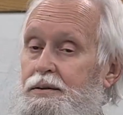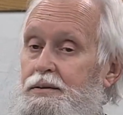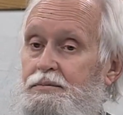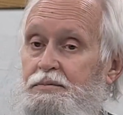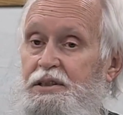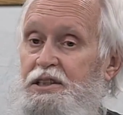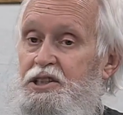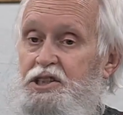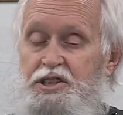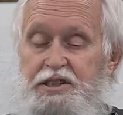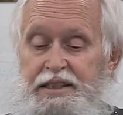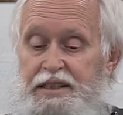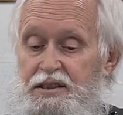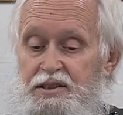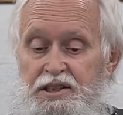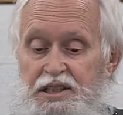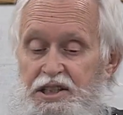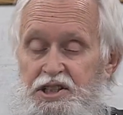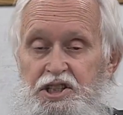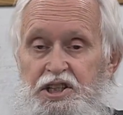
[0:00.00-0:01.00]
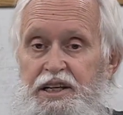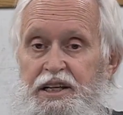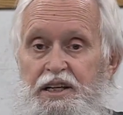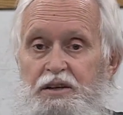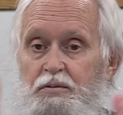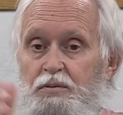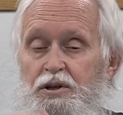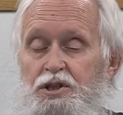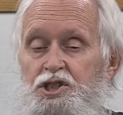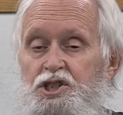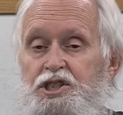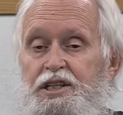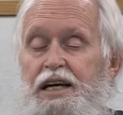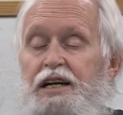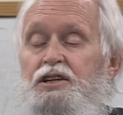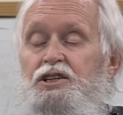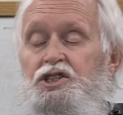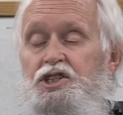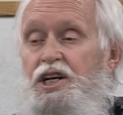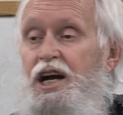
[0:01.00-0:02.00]
This city was
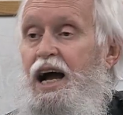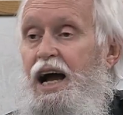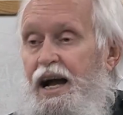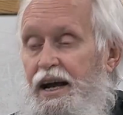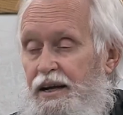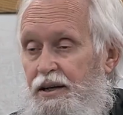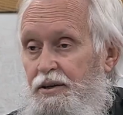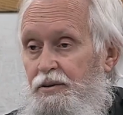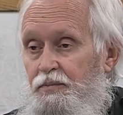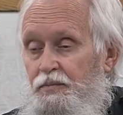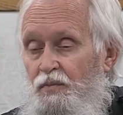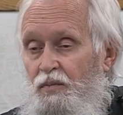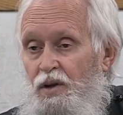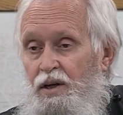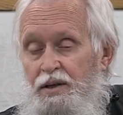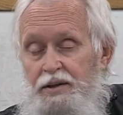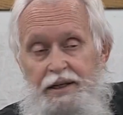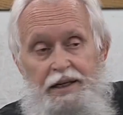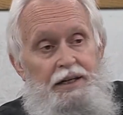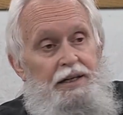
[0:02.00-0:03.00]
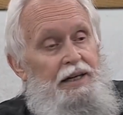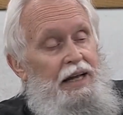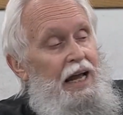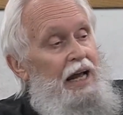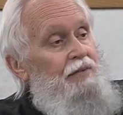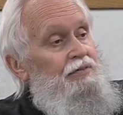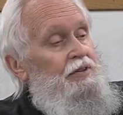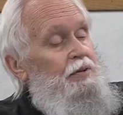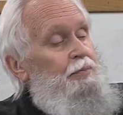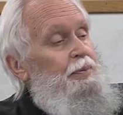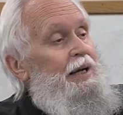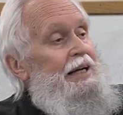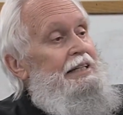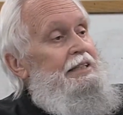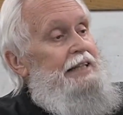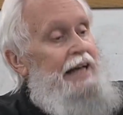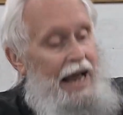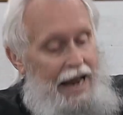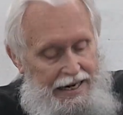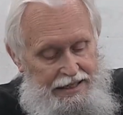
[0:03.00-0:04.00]
set aside, didn't have to pay
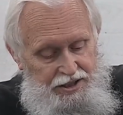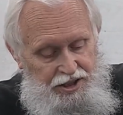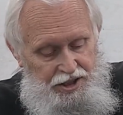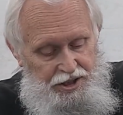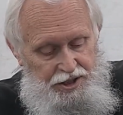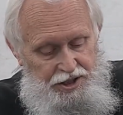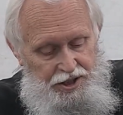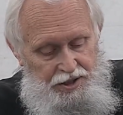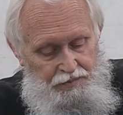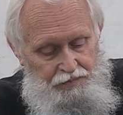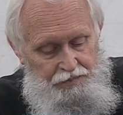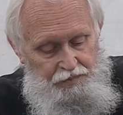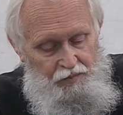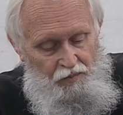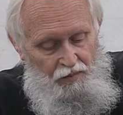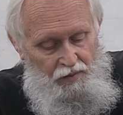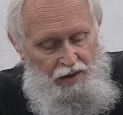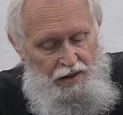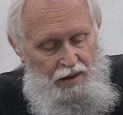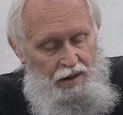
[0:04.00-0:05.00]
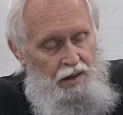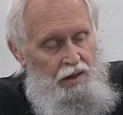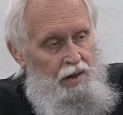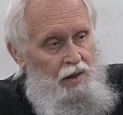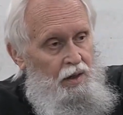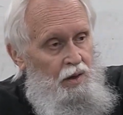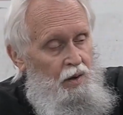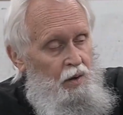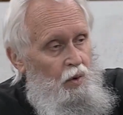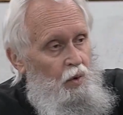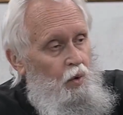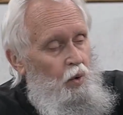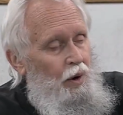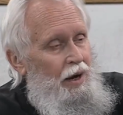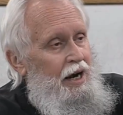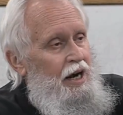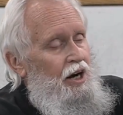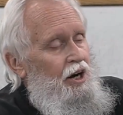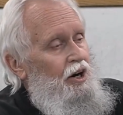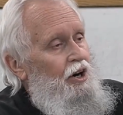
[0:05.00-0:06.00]
taxes,
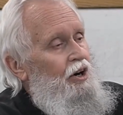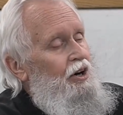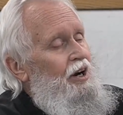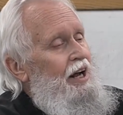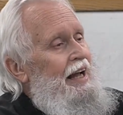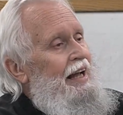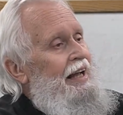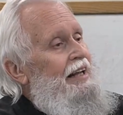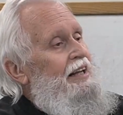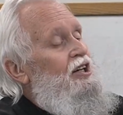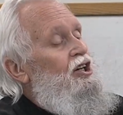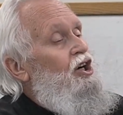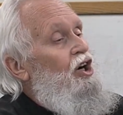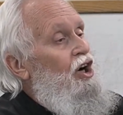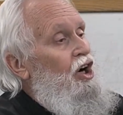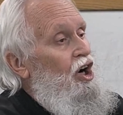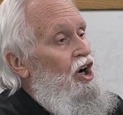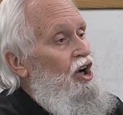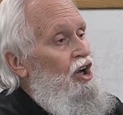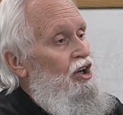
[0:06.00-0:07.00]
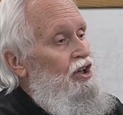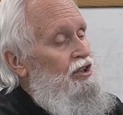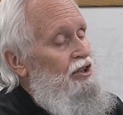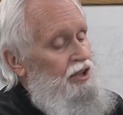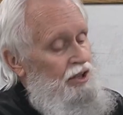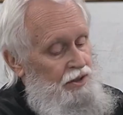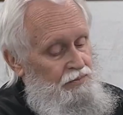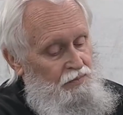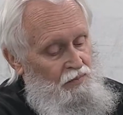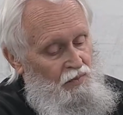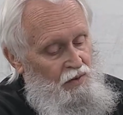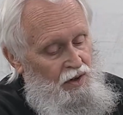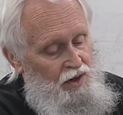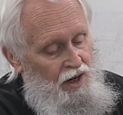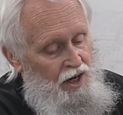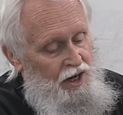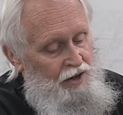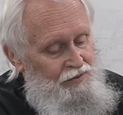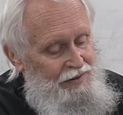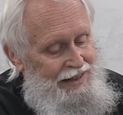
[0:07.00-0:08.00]
where a cult
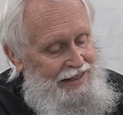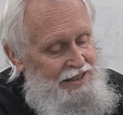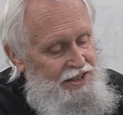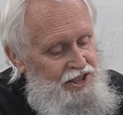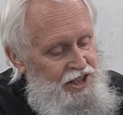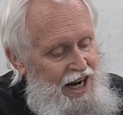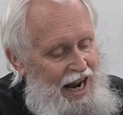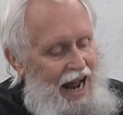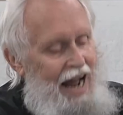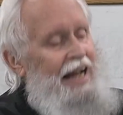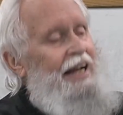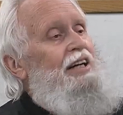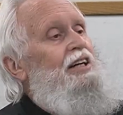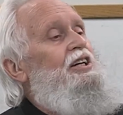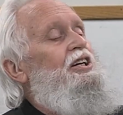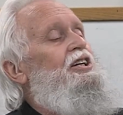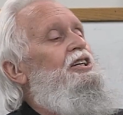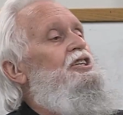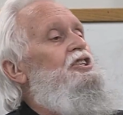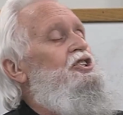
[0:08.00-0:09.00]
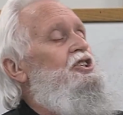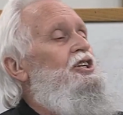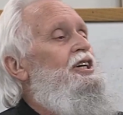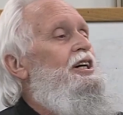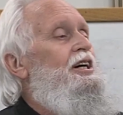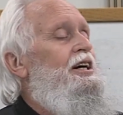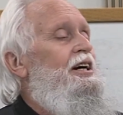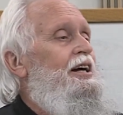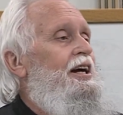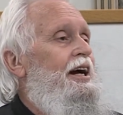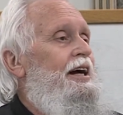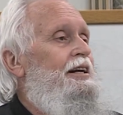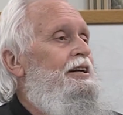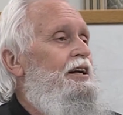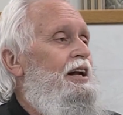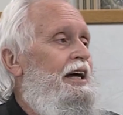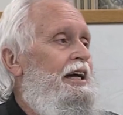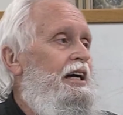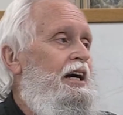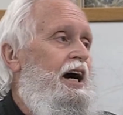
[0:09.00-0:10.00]
of Antiochus in
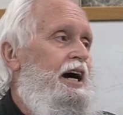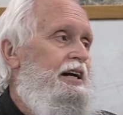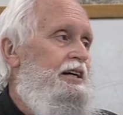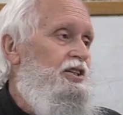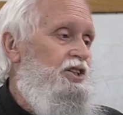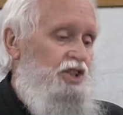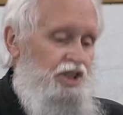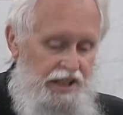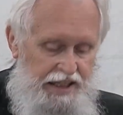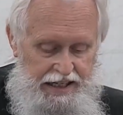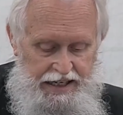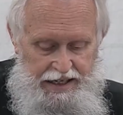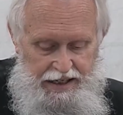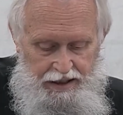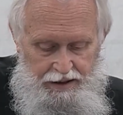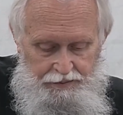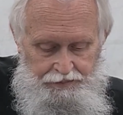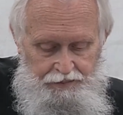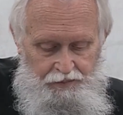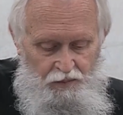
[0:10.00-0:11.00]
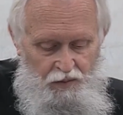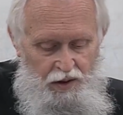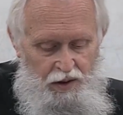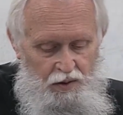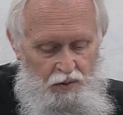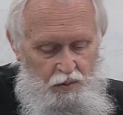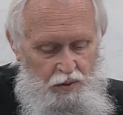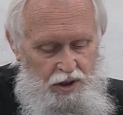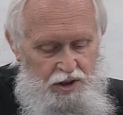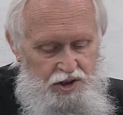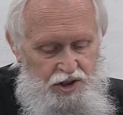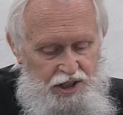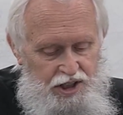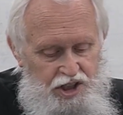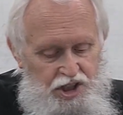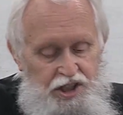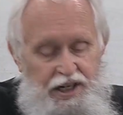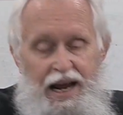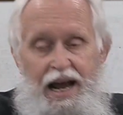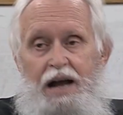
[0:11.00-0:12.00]
Laodicea was
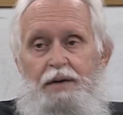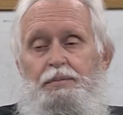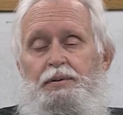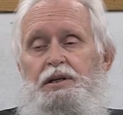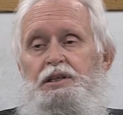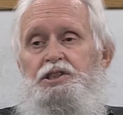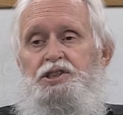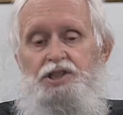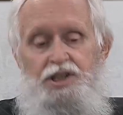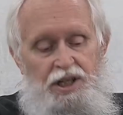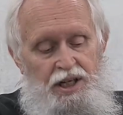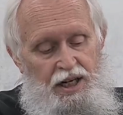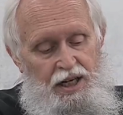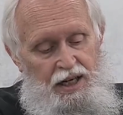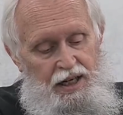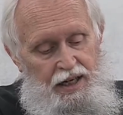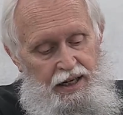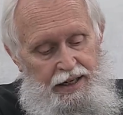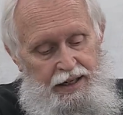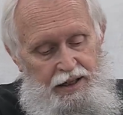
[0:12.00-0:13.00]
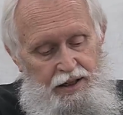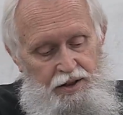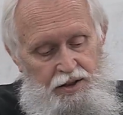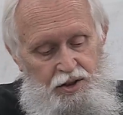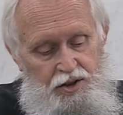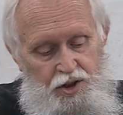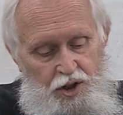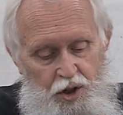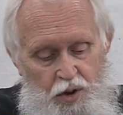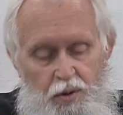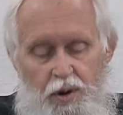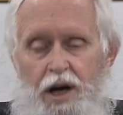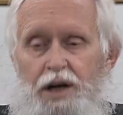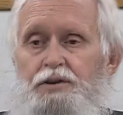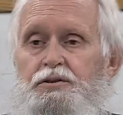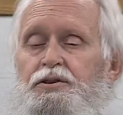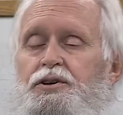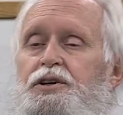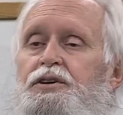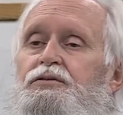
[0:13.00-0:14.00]
established in
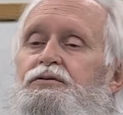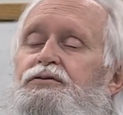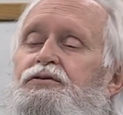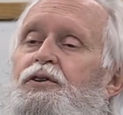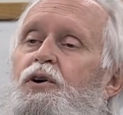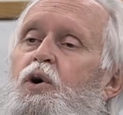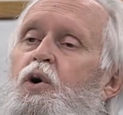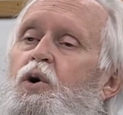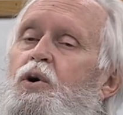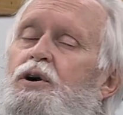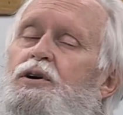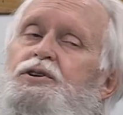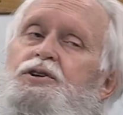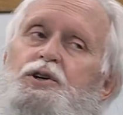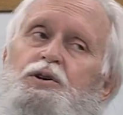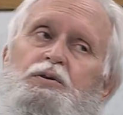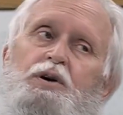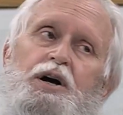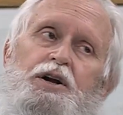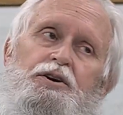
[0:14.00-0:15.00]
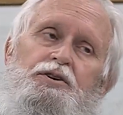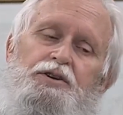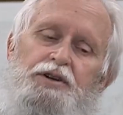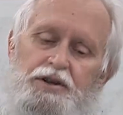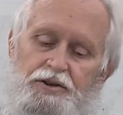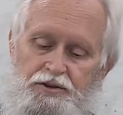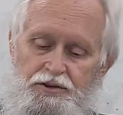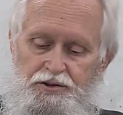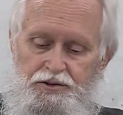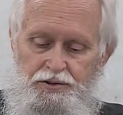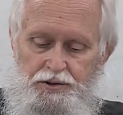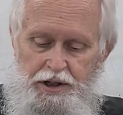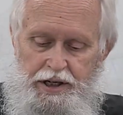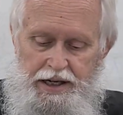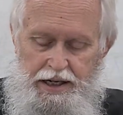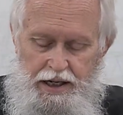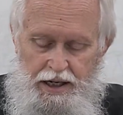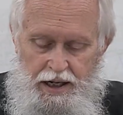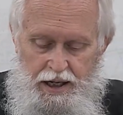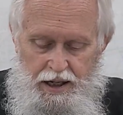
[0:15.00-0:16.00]
204,
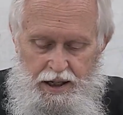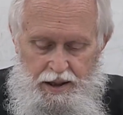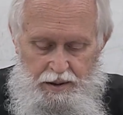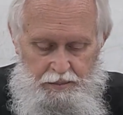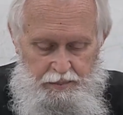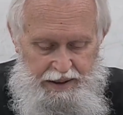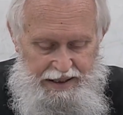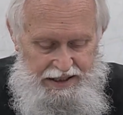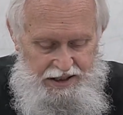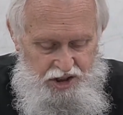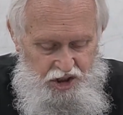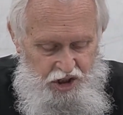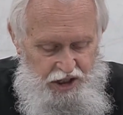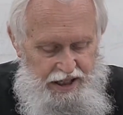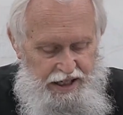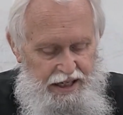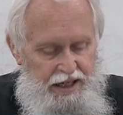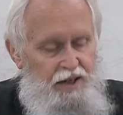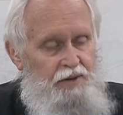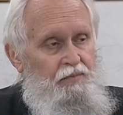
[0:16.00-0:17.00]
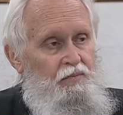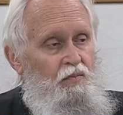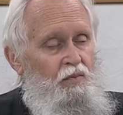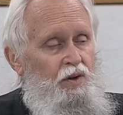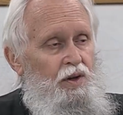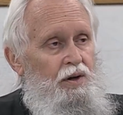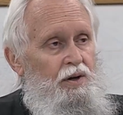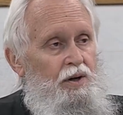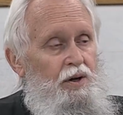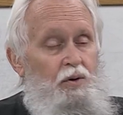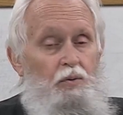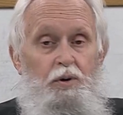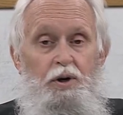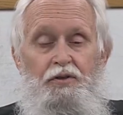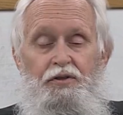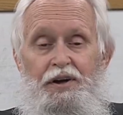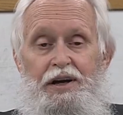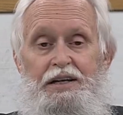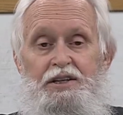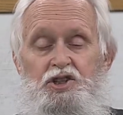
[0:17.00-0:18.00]
203 BC,
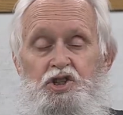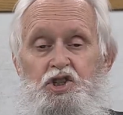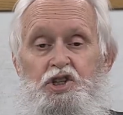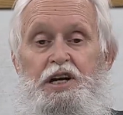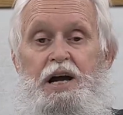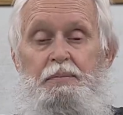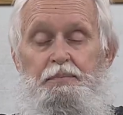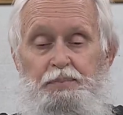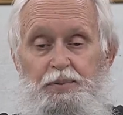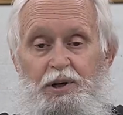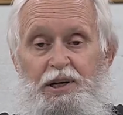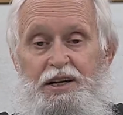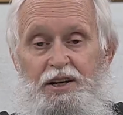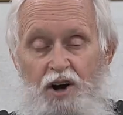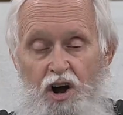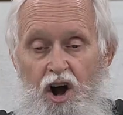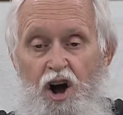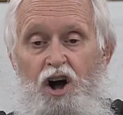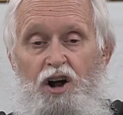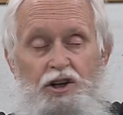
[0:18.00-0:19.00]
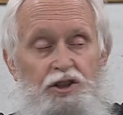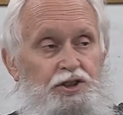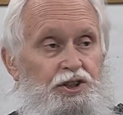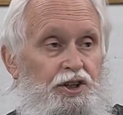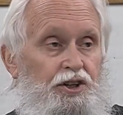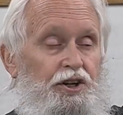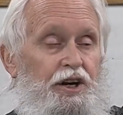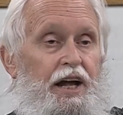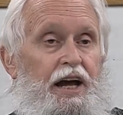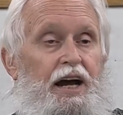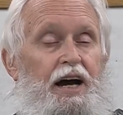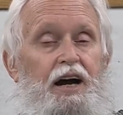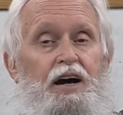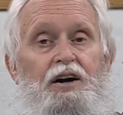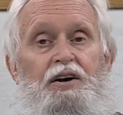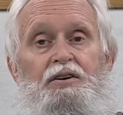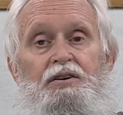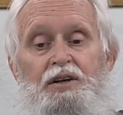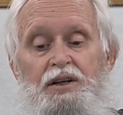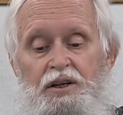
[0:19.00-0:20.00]
with a separate altar
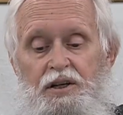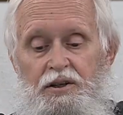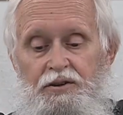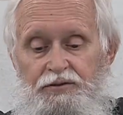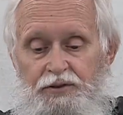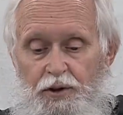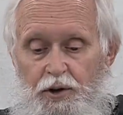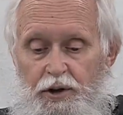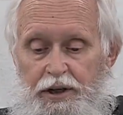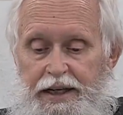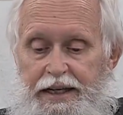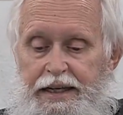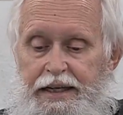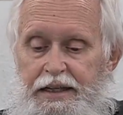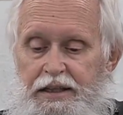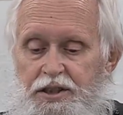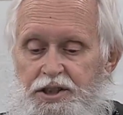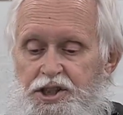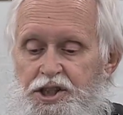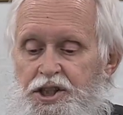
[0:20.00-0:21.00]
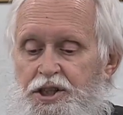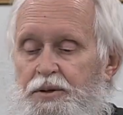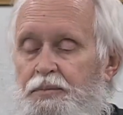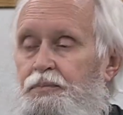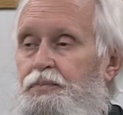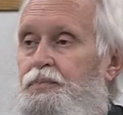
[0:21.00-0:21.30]
now for each.